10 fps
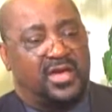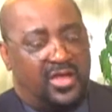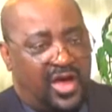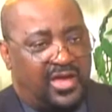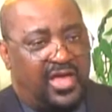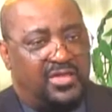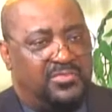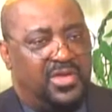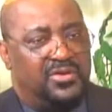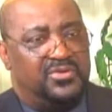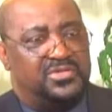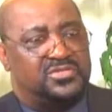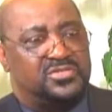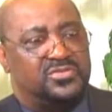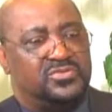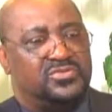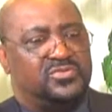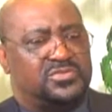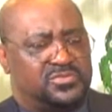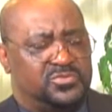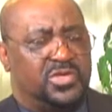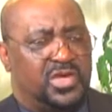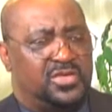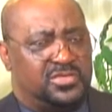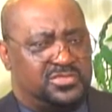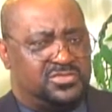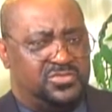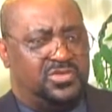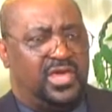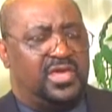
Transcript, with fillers: Clark Elementary School, it's unique.